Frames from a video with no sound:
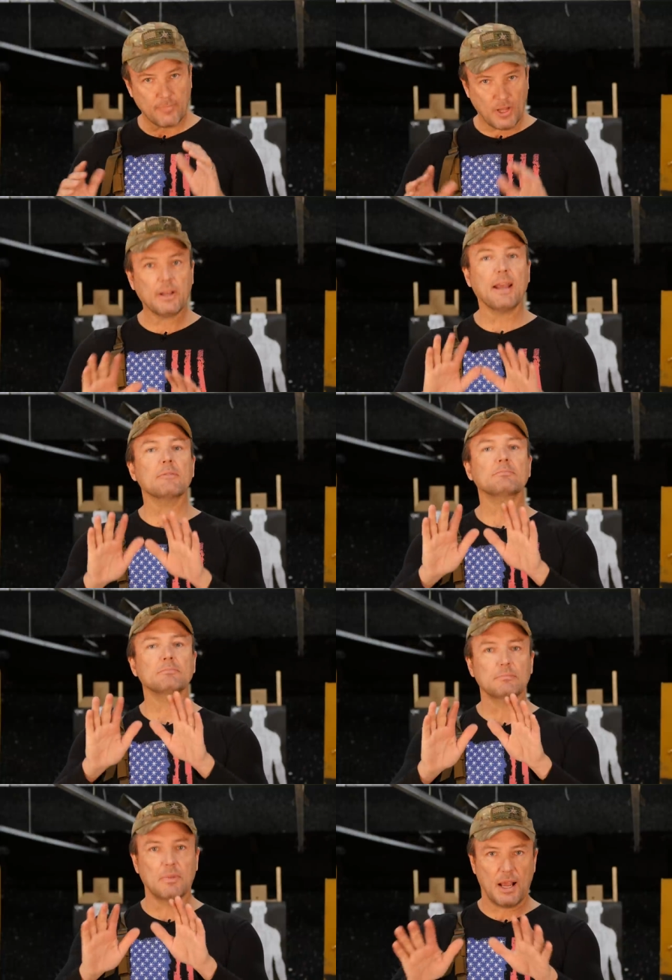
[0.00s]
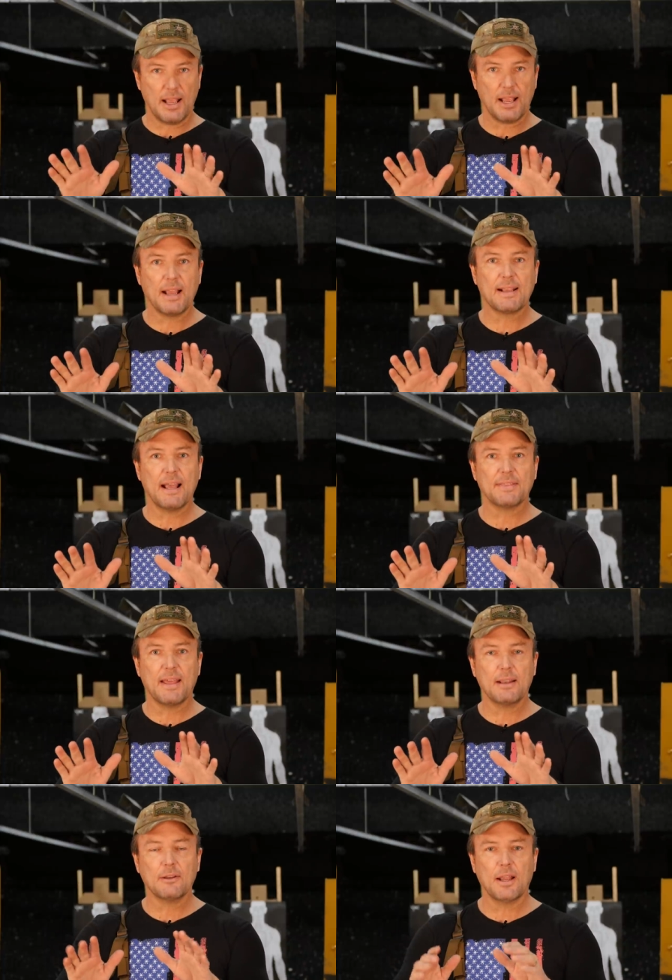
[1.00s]
Okay, I, I got
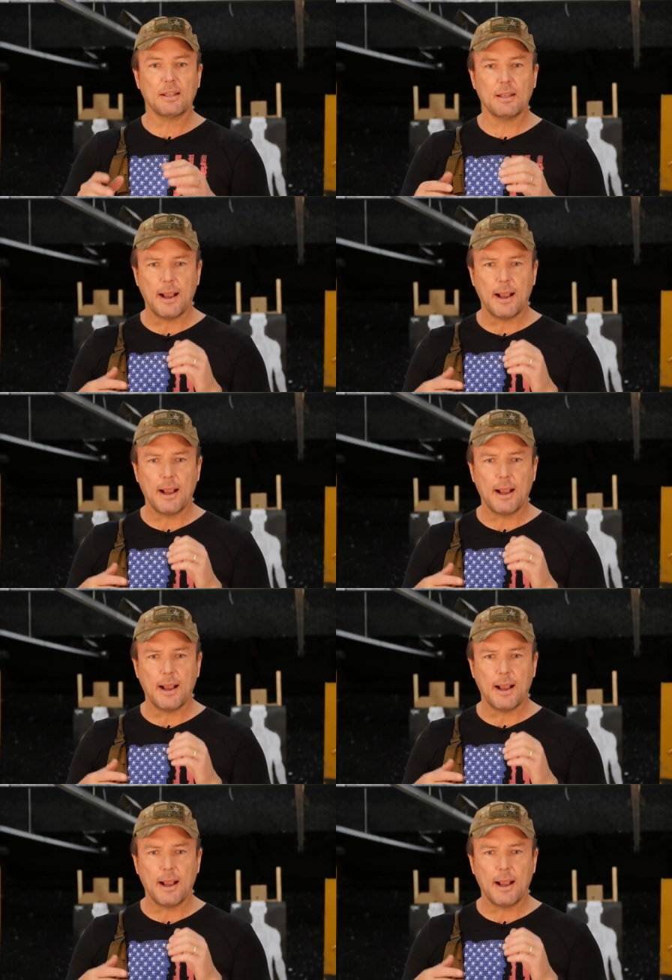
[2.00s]
that, right?